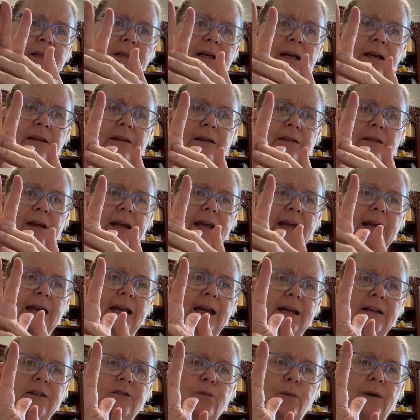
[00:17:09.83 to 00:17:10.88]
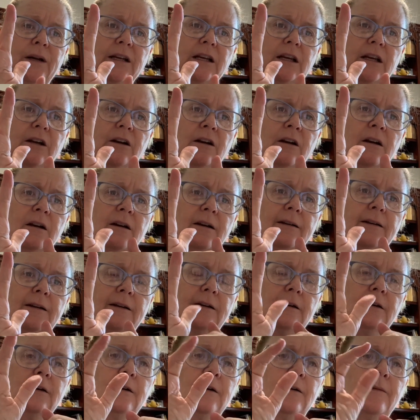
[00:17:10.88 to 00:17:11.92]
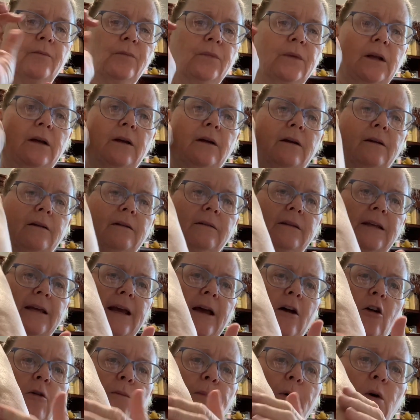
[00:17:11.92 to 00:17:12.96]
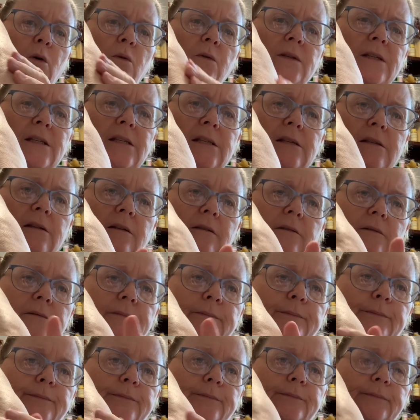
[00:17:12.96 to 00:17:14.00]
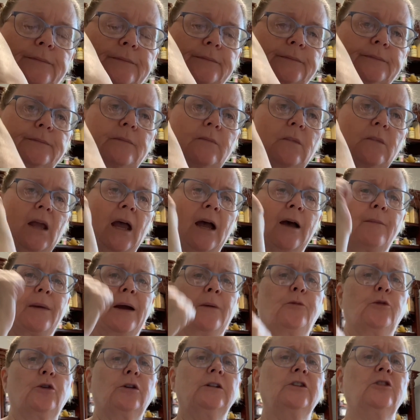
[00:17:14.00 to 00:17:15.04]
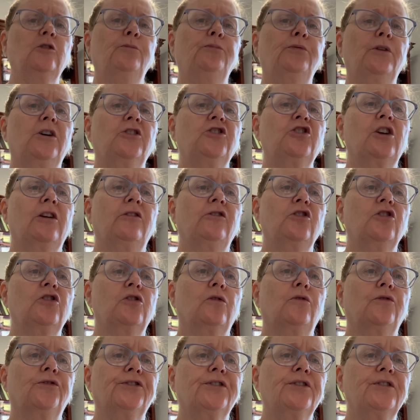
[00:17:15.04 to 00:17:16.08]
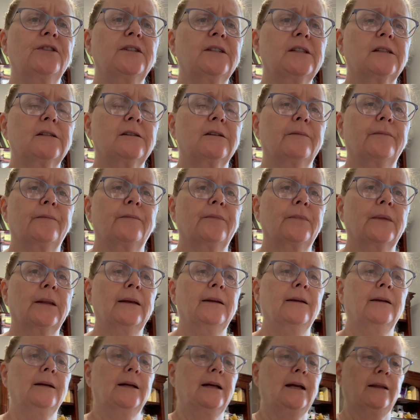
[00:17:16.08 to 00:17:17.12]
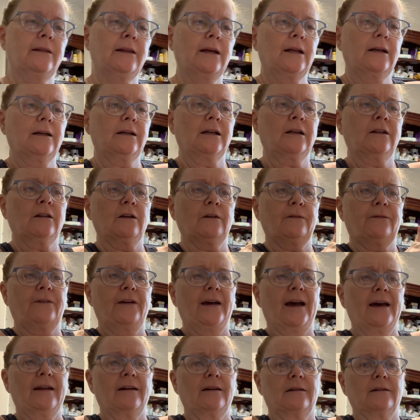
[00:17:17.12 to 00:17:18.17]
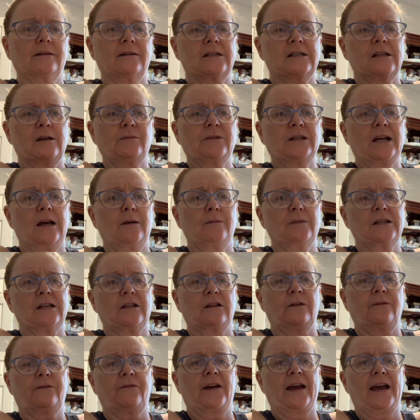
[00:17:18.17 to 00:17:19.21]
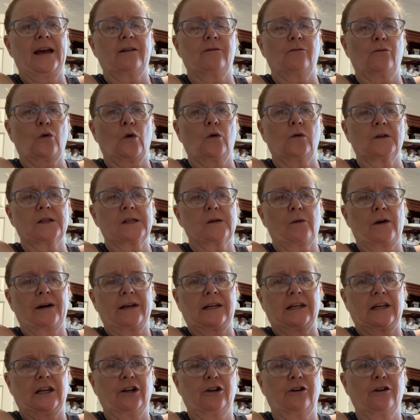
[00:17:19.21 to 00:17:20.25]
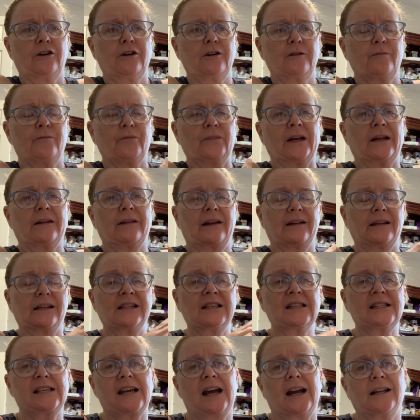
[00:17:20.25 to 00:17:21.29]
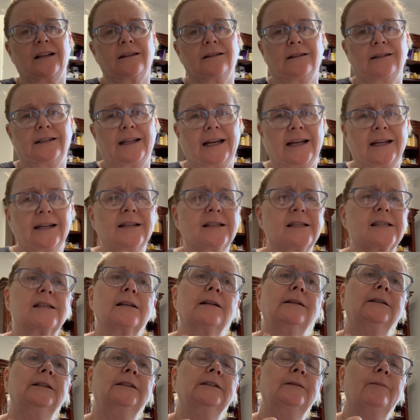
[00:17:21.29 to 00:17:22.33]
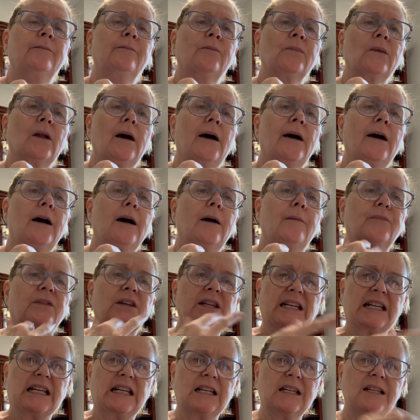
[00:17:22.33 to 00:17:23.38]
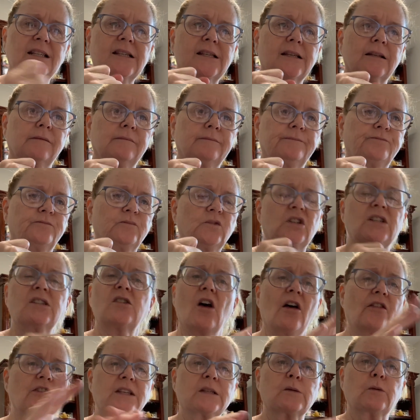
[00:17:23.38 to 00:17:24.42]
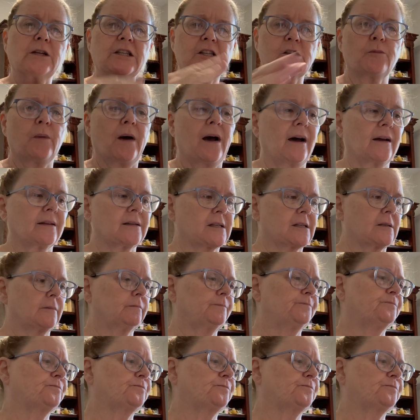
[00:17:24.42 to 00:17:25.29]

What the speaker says: And then the hand right here. The elbows. I put a little blush on the shoulders. And then sometimes in the fat rolls right here and the inside of the legs, the knees, just all the sweet spots.